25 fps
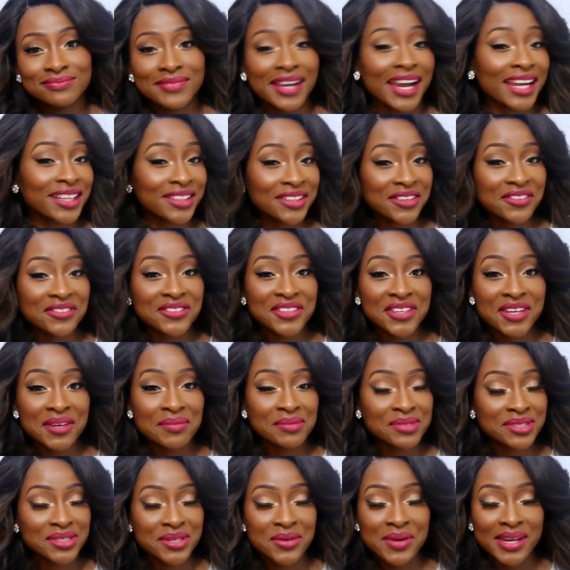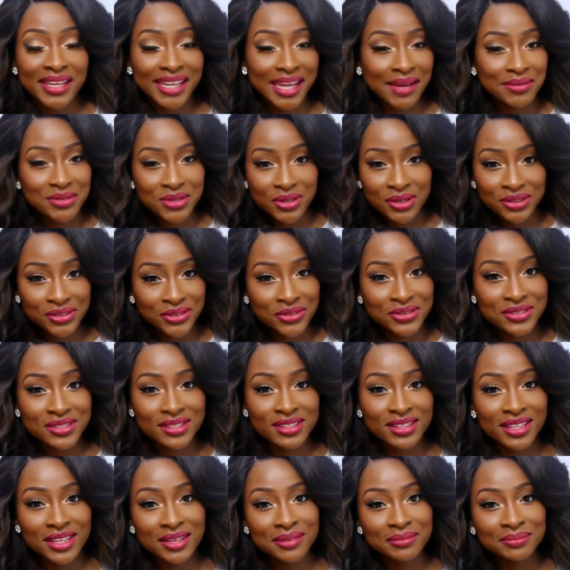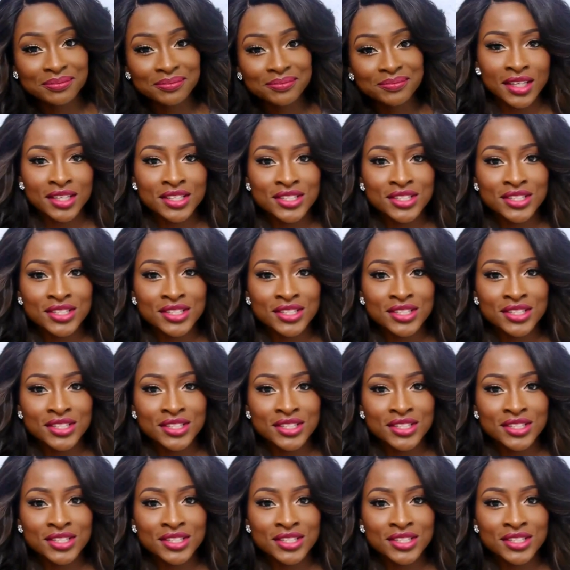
I love them so I kept on using them